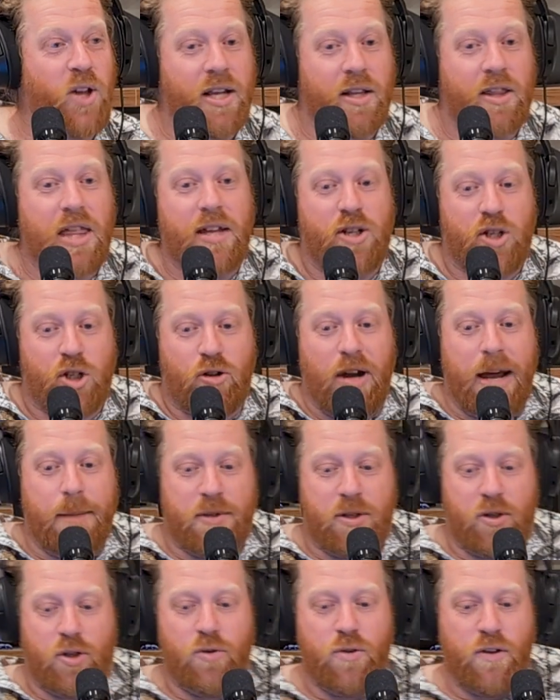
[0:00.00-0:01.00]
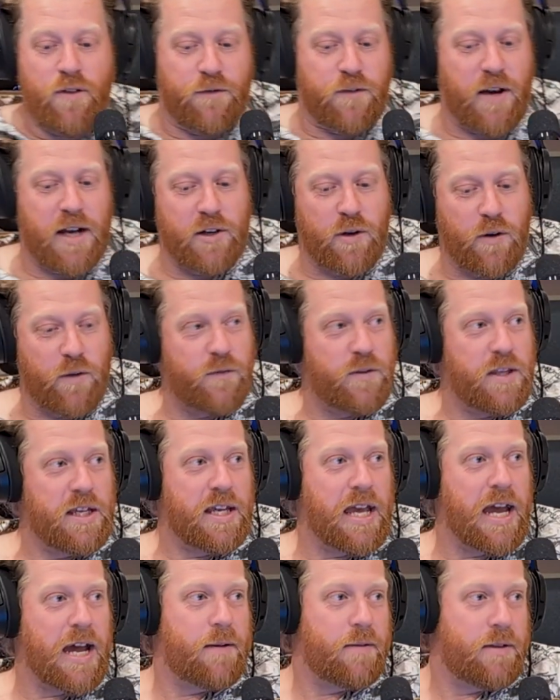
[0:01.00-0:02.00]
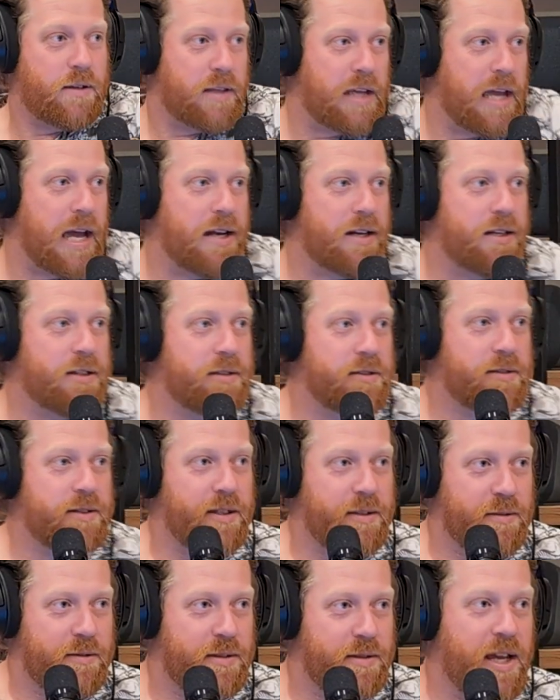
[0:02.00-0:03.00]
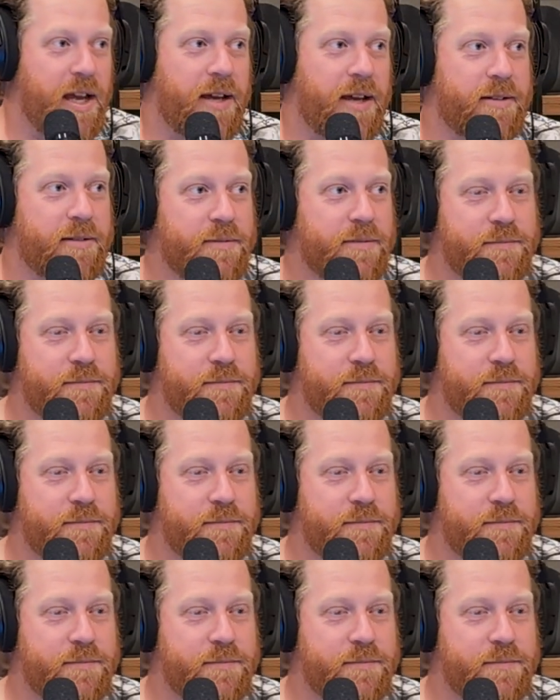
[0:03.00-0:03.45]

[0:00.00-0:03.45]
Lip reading: Like they're strapped to the front of the cannon. Yeah.